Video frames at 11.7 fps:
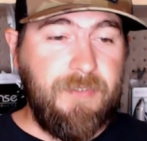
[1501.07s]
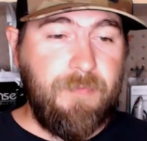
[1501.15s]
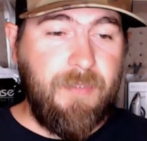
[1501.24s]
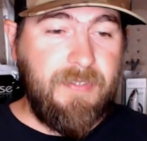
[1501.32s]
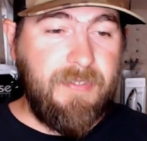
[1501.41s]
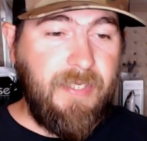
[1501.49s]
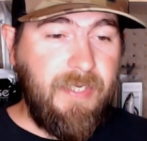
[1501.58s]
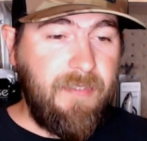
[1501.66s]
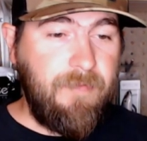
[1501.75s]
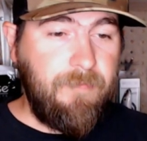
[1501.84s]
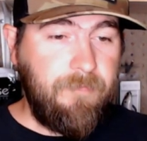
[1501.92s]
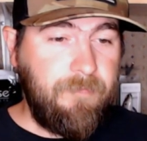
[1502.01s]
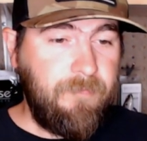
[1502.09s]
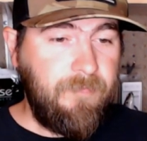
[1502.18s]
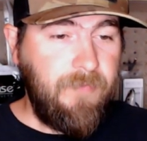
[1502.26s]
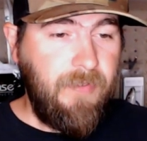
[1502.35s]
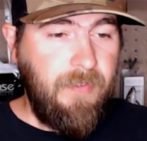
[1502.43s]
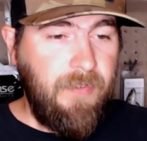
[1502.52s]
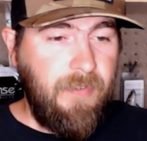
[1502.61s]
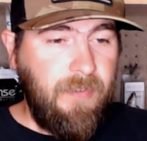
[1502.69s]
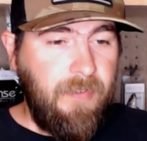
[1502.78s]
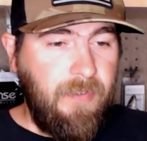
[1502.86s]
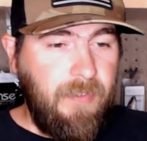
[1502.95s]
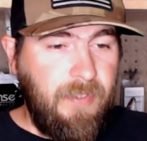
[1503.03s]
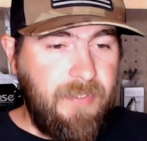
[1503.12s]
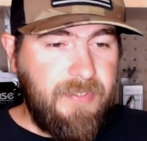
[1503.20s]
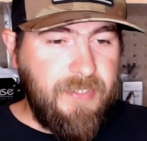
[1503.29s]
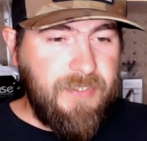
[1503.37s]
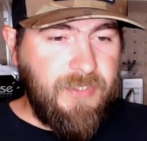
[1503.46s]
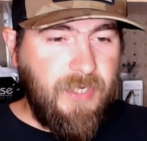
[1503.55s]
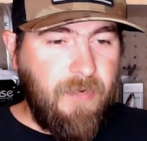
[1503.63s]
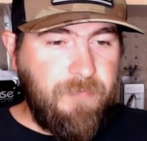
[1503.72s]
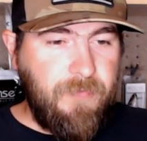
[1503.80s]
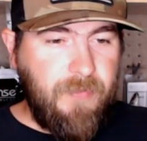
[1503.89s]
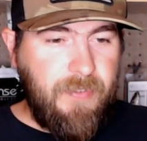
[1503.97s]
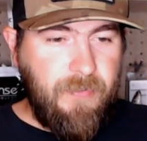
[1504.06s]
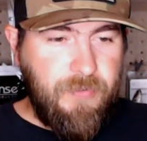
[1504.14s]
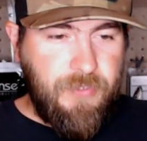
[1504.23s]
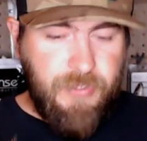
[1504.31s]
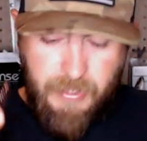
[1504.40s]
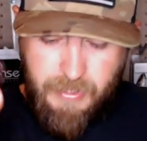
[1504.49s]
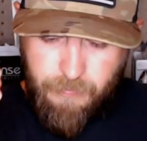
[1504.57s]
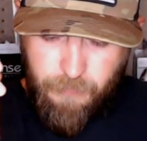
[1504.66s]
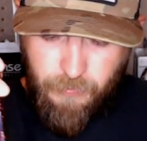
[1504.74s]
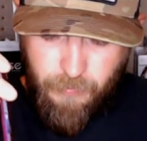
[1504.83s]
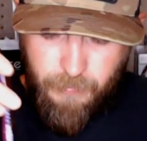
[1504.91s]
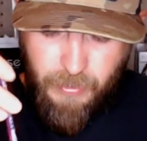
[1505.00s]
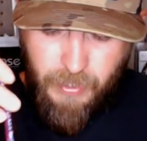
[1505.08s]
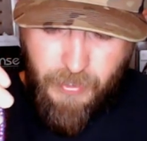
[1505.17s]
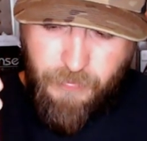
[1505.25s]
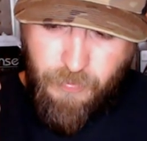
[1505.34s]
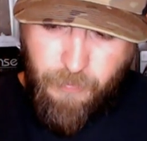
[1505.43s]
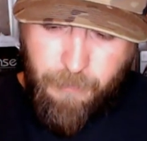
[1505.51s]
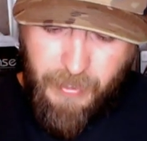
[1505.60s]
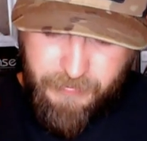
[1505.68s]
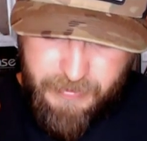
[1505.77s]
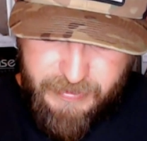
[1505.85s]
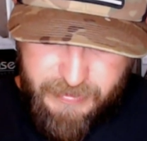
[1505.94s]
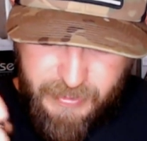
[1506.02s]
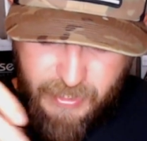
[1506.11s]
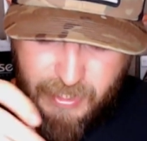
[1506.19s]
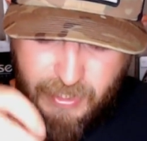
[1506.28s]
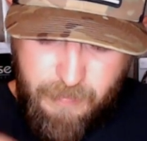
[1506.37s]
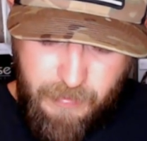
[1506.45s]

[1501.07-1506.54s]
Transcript: rig is dead. Is that softer than their shaky worm? Uh, they're about the same